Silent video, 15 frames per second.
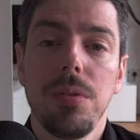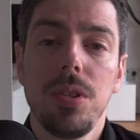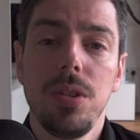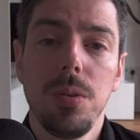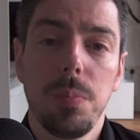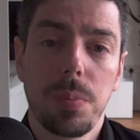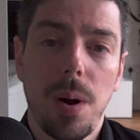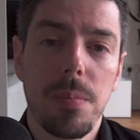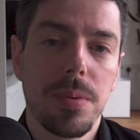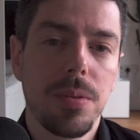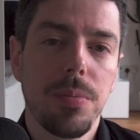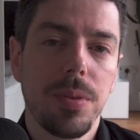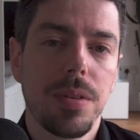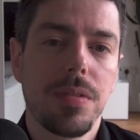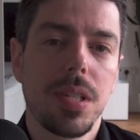You probably
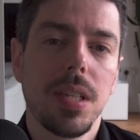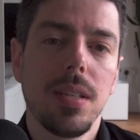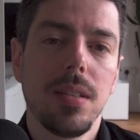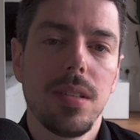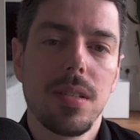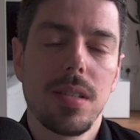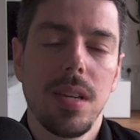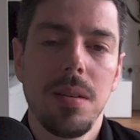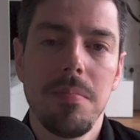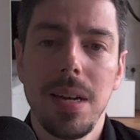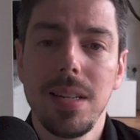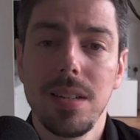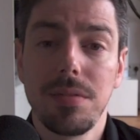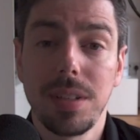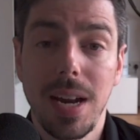would have seen this in
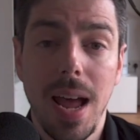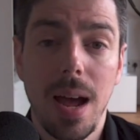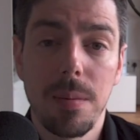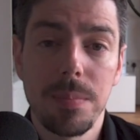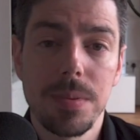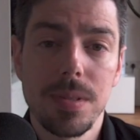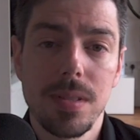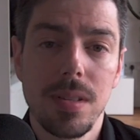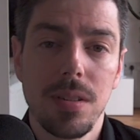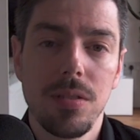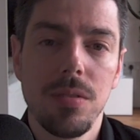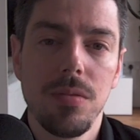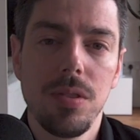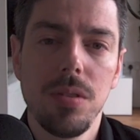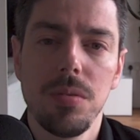many different apps that
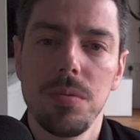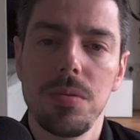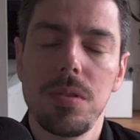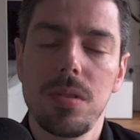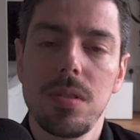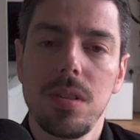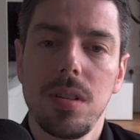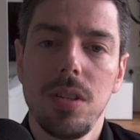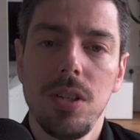you use.